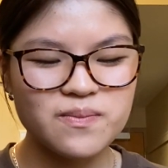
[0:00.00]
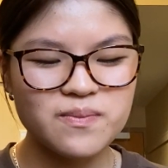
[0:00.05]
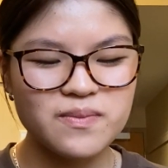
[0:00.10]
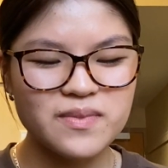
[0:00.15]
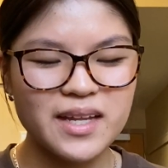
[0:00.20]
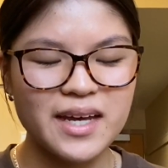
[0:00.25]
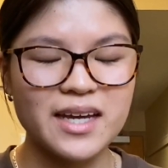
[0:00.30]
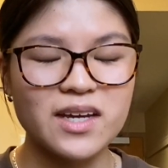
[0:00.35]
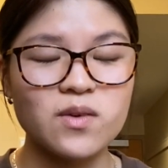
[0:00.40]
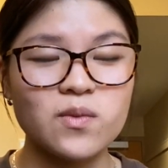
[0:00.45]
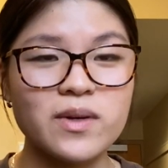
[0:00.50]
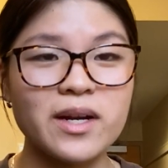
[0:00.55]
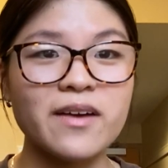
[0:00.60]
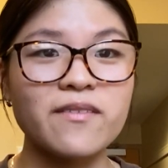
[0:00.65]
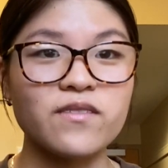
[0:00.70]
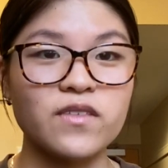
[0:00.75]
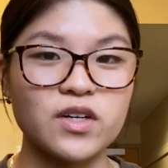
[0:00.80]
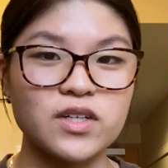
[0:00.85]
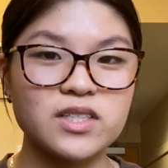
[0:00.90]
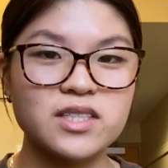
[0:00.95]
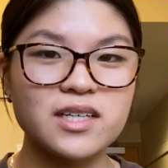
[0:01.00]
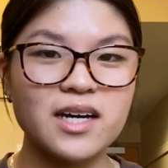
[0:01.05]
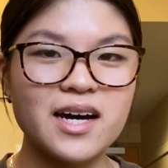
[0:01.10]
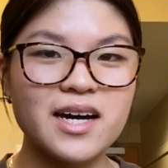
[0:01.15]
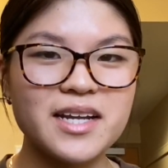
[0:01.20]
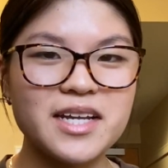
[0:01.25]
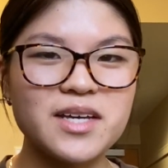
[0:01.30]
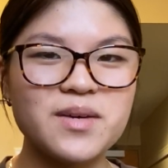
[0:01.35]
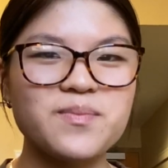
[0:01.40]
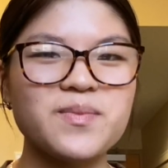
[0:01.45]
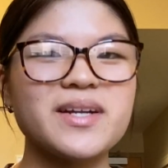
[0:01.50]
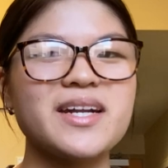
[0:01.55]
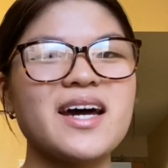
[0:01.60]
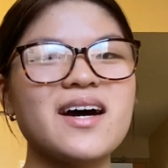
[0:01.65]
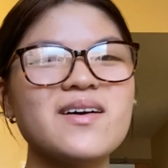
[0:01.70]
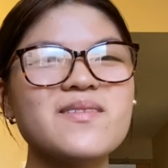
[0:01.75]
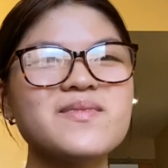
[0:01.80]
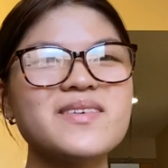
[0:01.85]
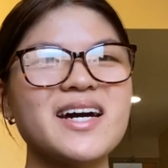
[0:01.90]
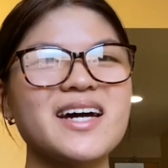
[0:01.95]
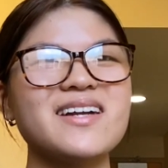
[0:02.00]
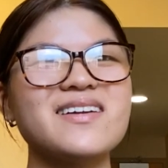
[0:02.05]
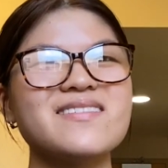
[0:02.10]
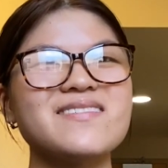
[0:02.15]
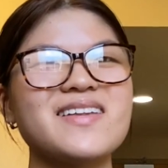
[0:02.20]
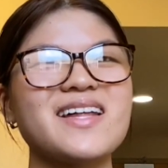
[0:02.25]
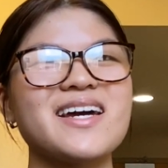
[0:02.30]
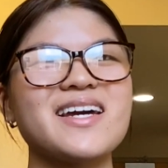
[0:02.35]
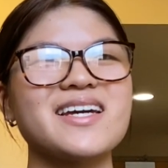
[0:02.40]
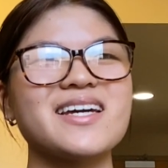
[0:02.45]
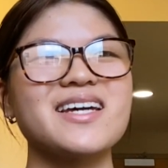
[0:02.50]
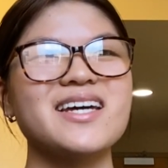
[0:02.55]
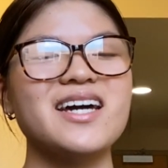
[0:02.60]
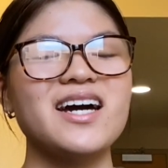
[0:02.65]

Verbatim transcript: like when I first got it, but now I'm kind of like,